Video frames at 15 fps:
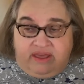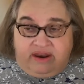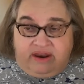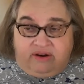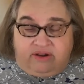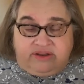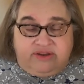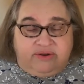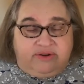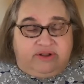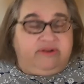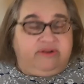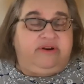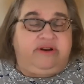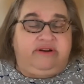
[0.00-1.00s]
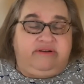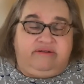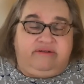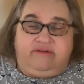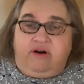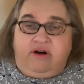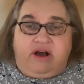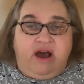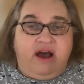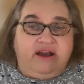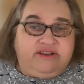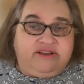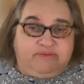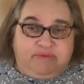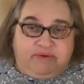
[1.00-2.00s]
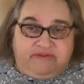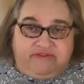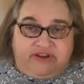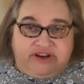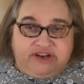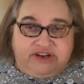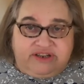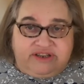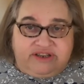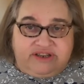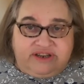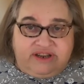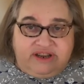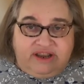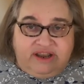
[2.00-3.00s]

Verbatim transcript: it also included all kinds of professions